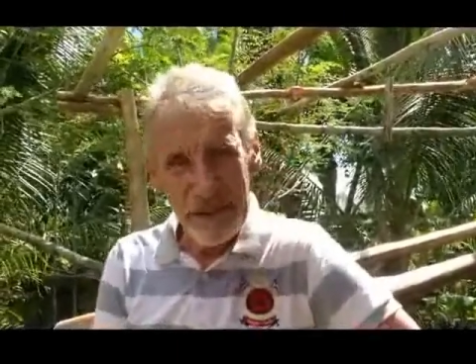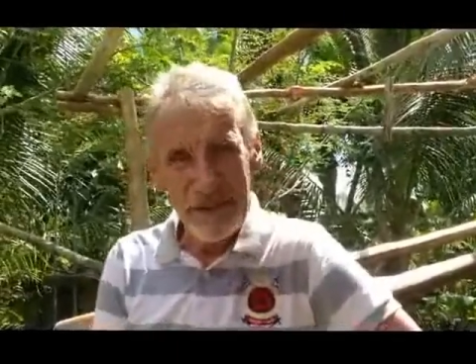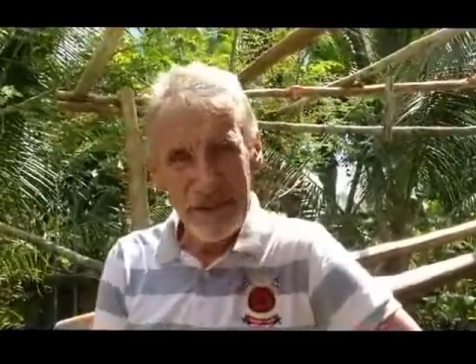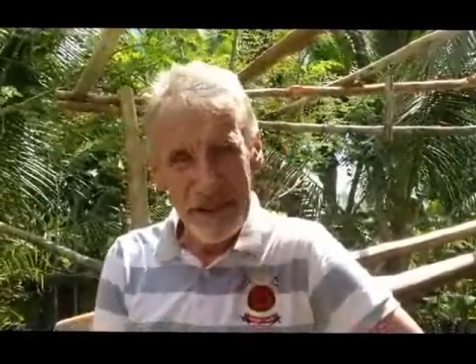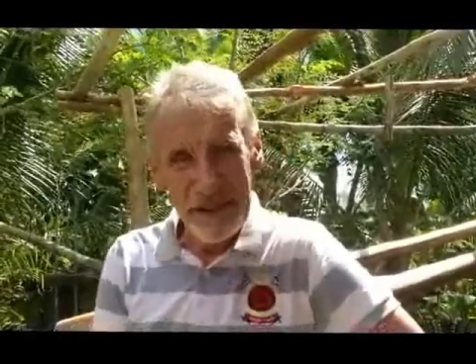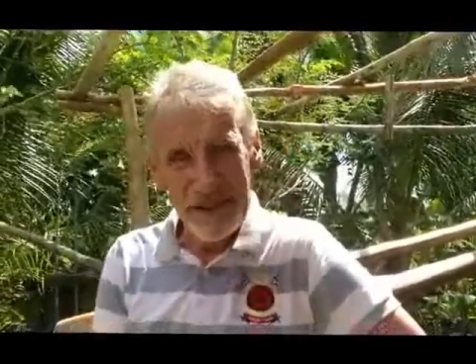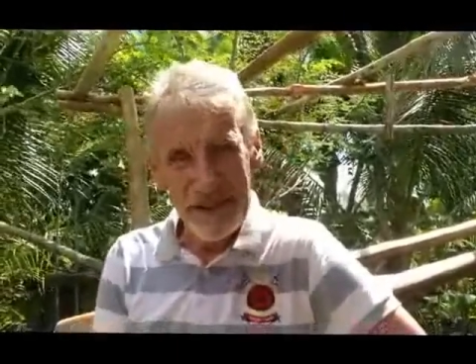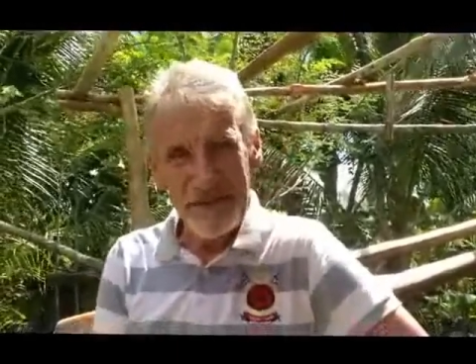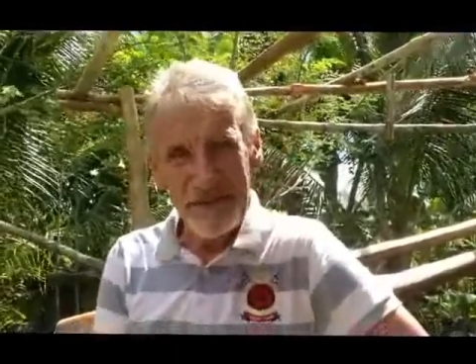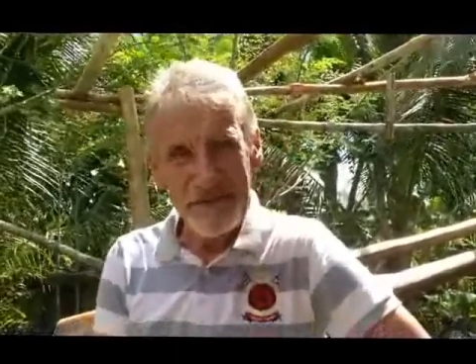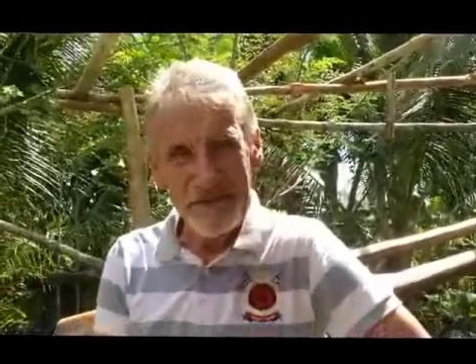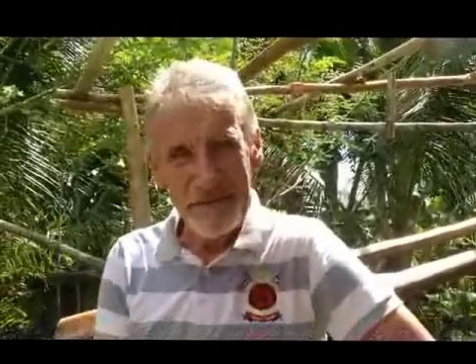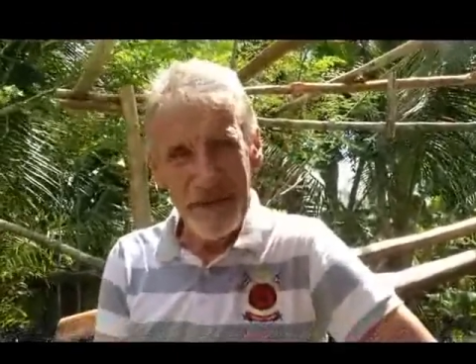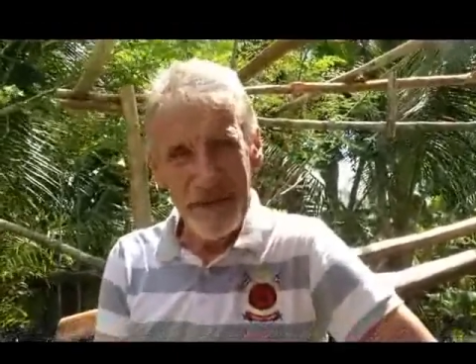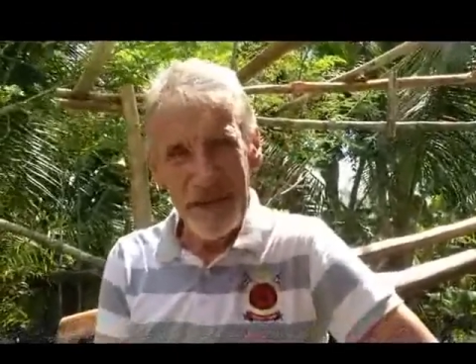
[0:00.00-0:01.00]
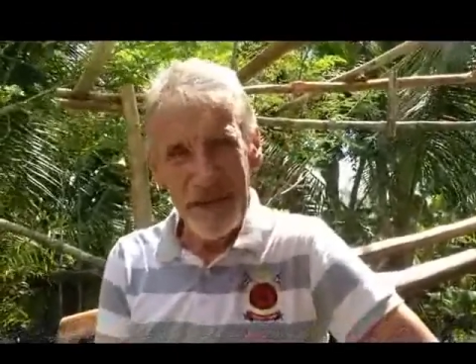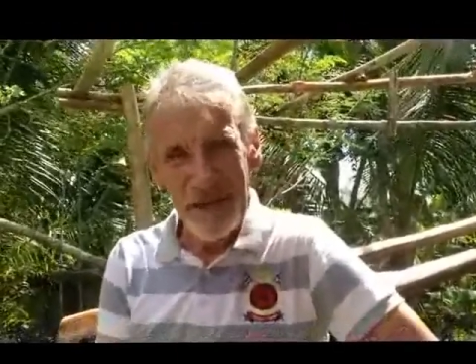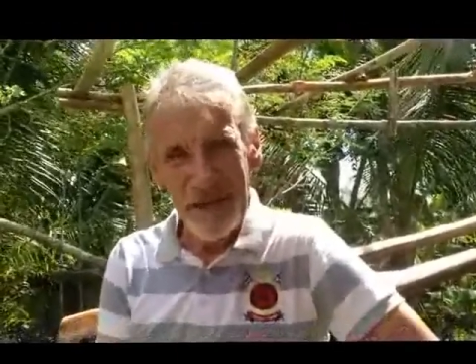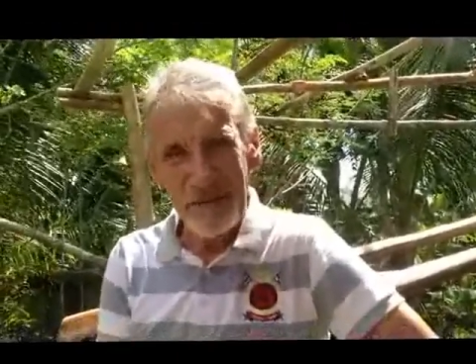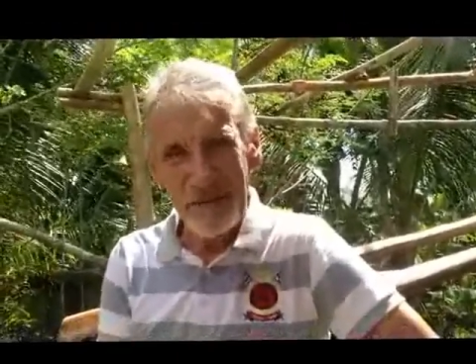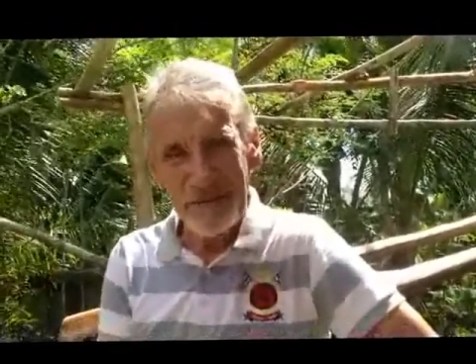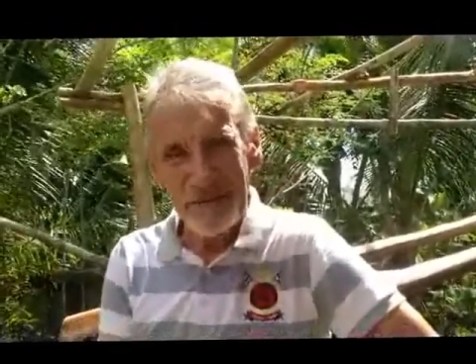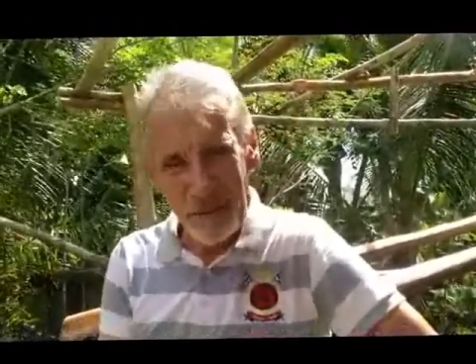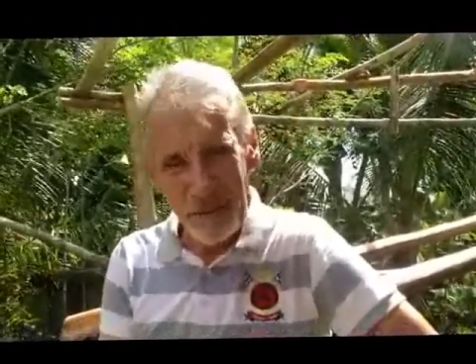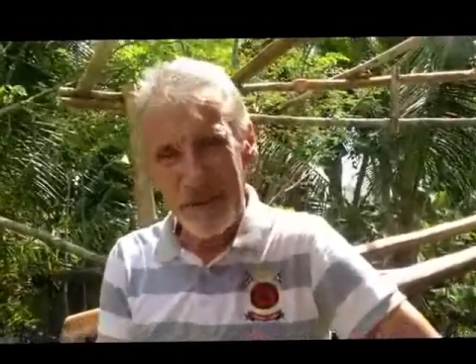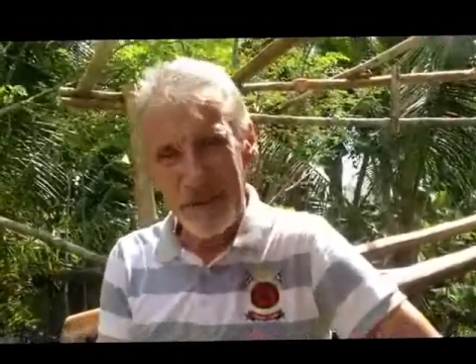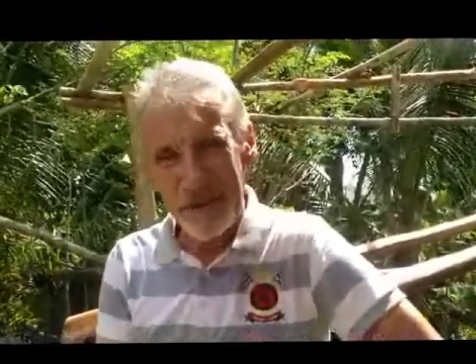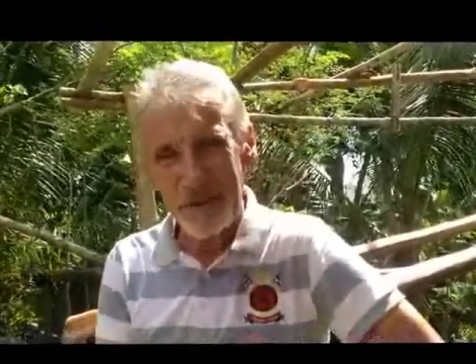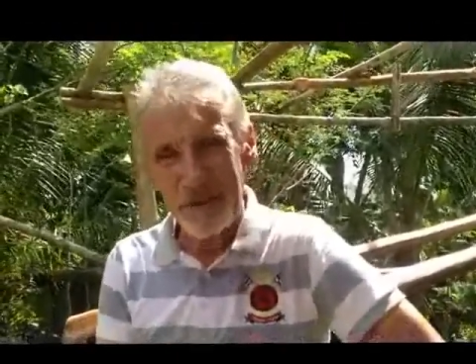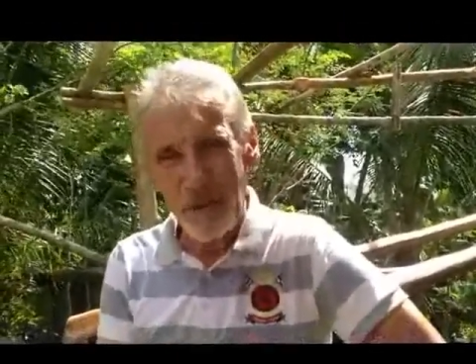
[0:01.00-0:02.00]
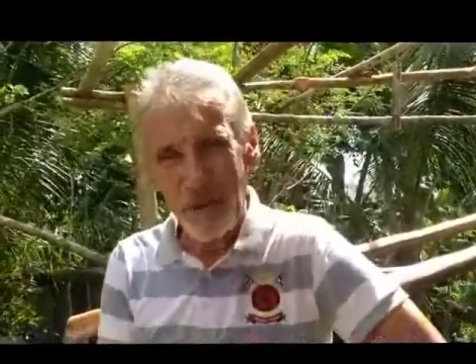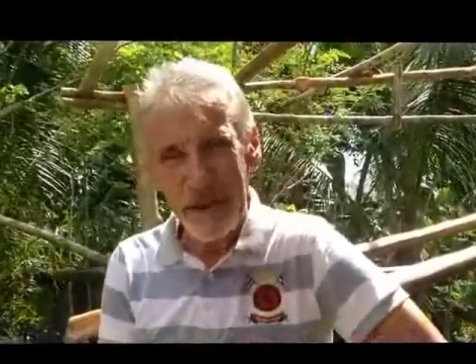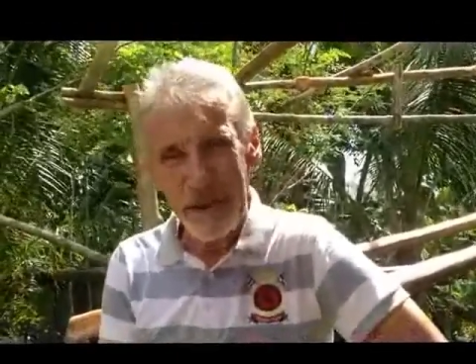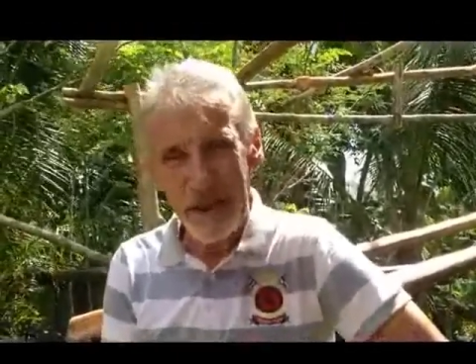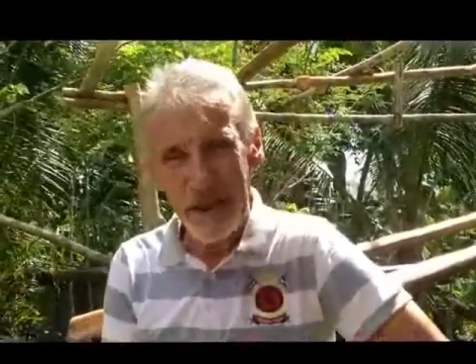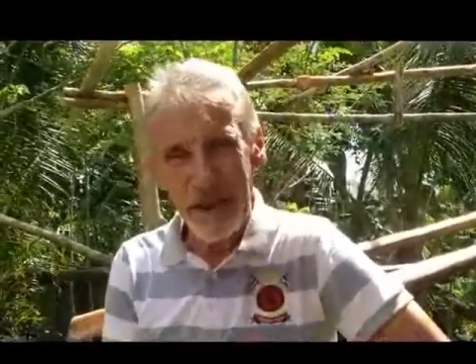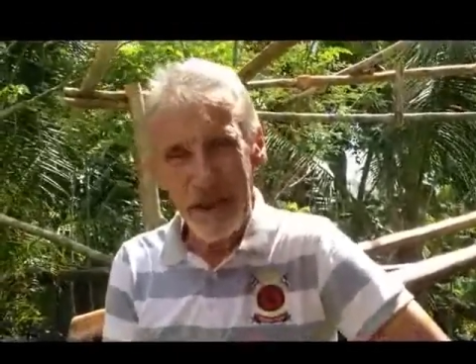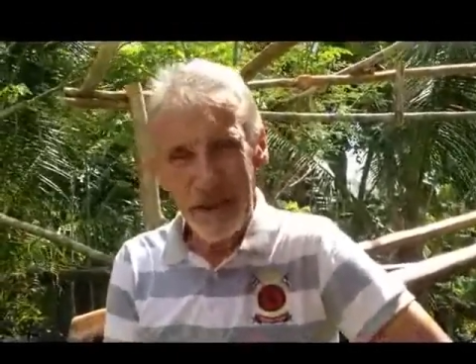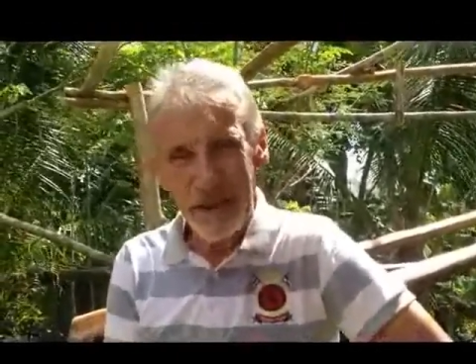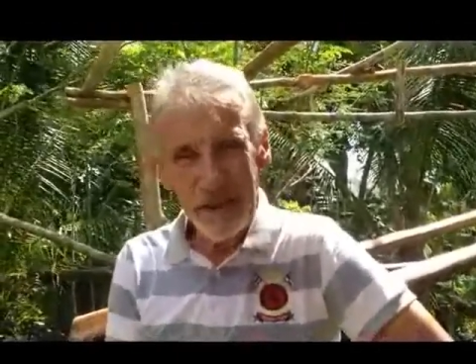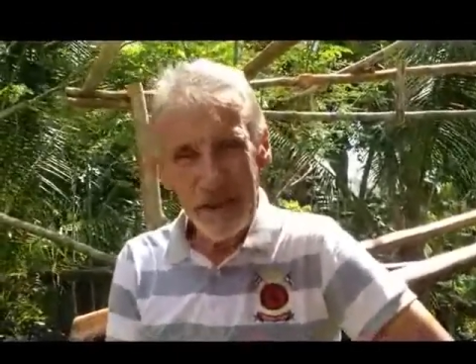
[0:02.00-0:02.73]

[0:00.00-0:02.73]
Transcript: That's a foreigner's way